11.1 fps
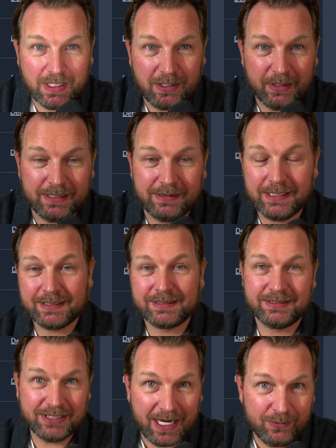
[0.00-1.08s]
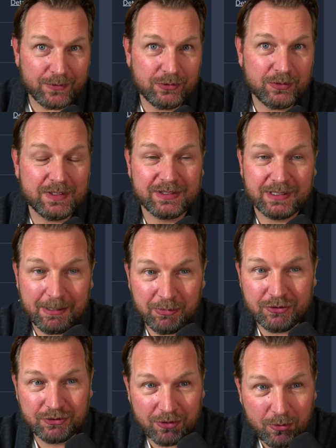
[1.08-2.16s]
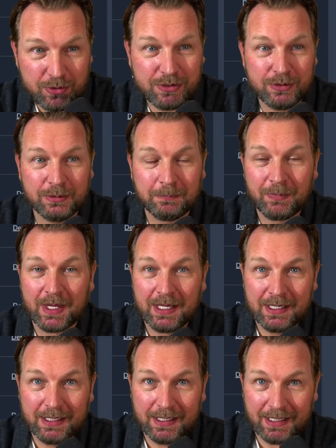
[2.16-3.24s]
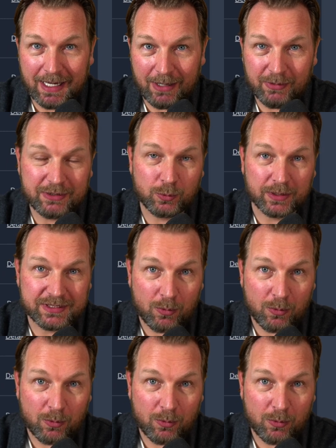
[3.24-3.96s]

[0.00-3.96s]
All right, let's dive into this and let me show you how this works.